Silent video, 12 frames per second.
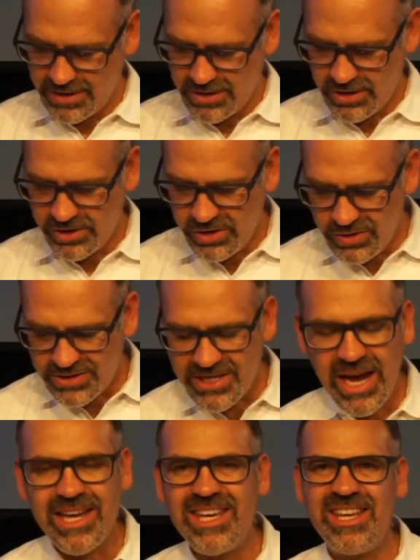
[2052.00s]
Are you
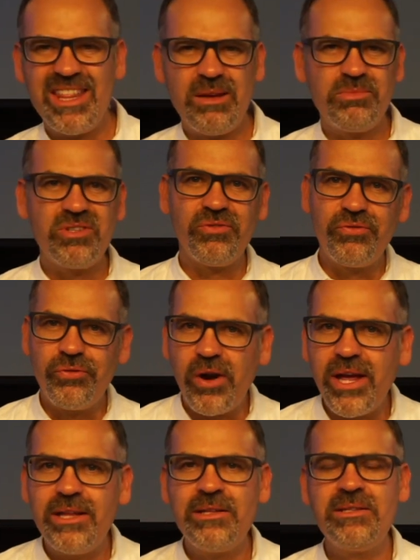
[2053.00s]
taking them to
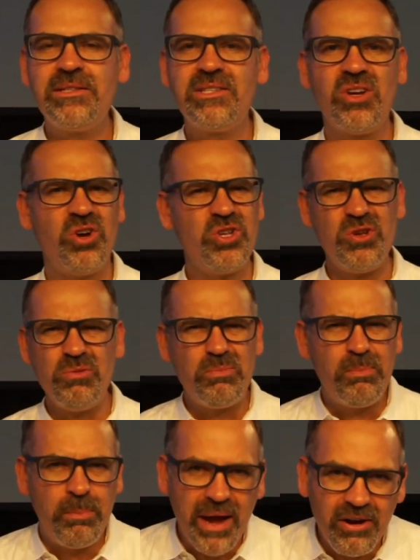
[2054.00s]
friends? Are you
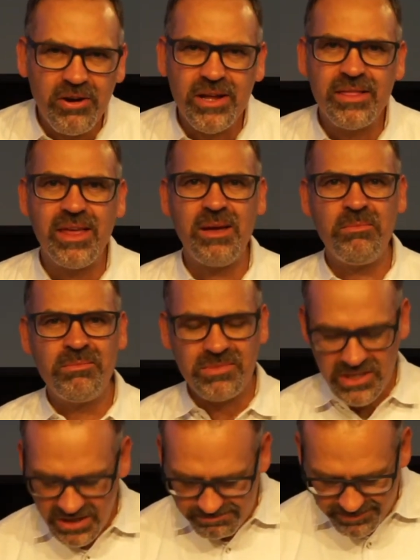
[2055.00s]
burying them
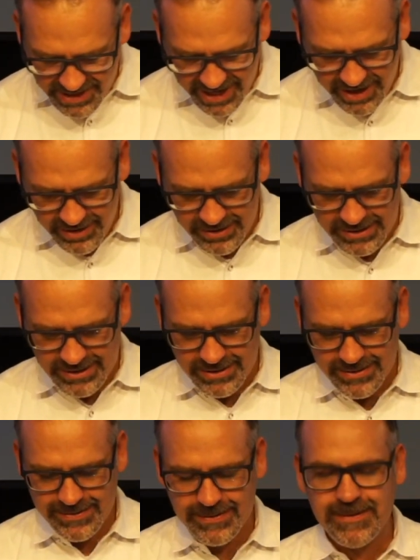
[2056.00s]
deep down?
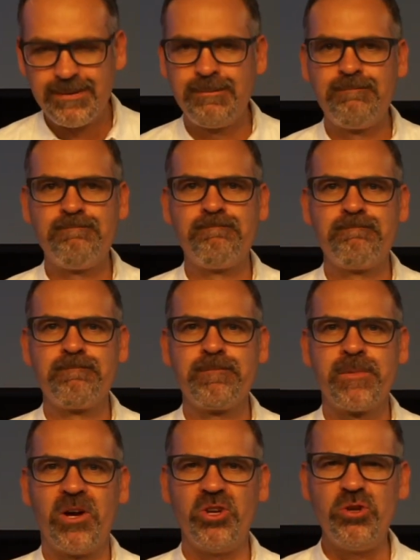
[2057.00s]

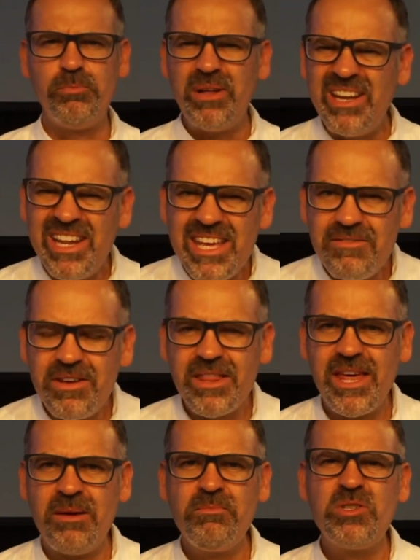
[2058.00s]
Are you believing
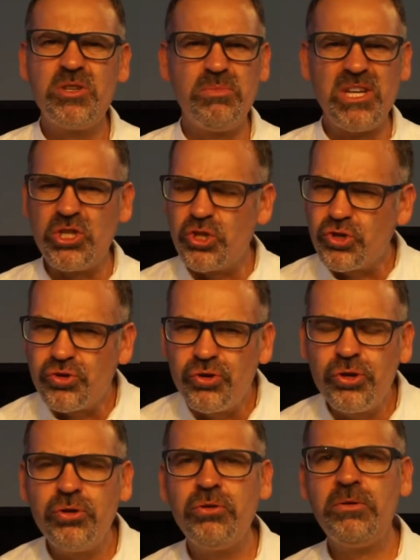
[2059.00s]
them to be
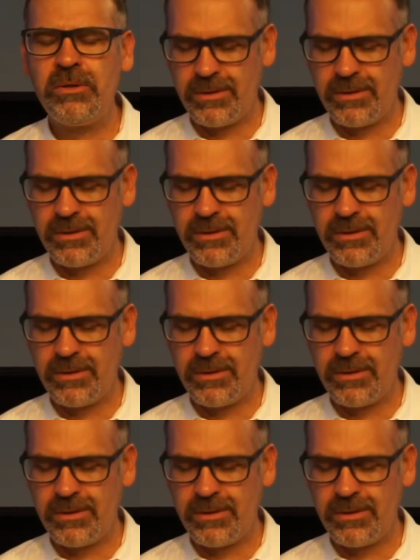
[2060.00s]
true?